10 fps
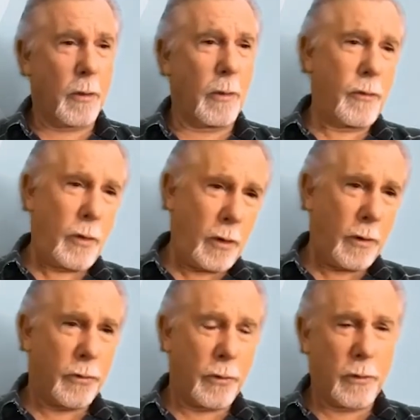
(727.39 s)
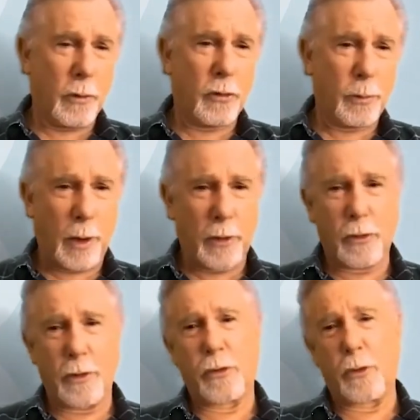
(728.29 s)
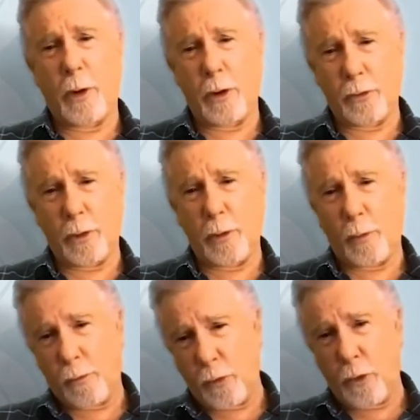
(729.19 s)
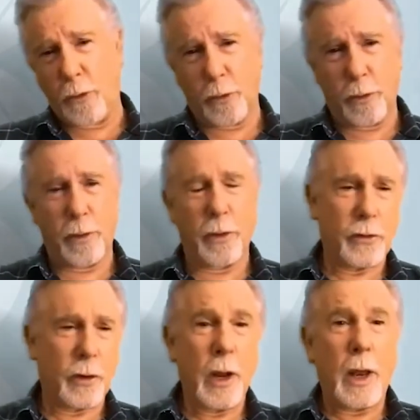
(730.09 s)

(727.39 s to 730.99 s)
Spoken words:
refer you through to a specialist who has to then refer through to this.